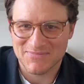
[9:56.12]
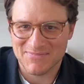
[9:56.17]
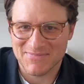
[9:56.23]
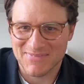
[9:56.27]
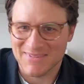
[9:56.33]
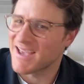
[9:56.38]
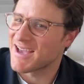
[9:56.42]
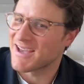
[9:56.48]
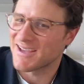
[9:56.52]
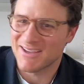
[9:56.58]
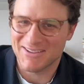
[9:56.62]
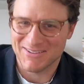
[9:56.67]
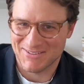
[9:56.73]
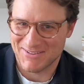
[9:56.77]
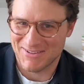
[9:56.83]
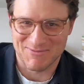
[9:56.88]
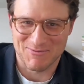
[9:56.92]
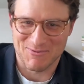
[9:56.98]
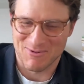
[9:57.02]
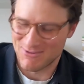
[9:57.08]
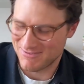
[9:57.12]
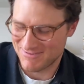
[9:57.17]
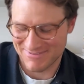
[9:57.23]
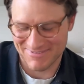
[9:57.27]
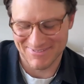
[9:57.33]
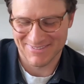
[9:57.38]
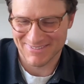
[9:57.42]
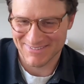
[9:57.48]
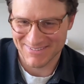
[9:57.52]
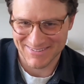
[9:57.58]
Yeah. Well,
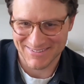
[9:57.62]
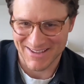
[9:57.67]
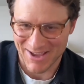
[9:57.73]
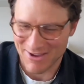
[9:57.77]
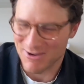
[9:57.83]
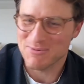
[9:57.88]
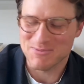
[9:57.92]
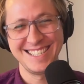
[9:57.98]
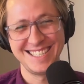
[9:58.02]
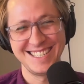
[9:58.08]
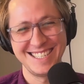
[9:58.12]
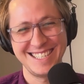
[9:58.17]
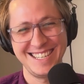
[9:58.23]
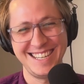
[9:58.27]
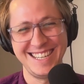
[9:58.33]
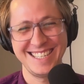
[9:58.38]
I hope so.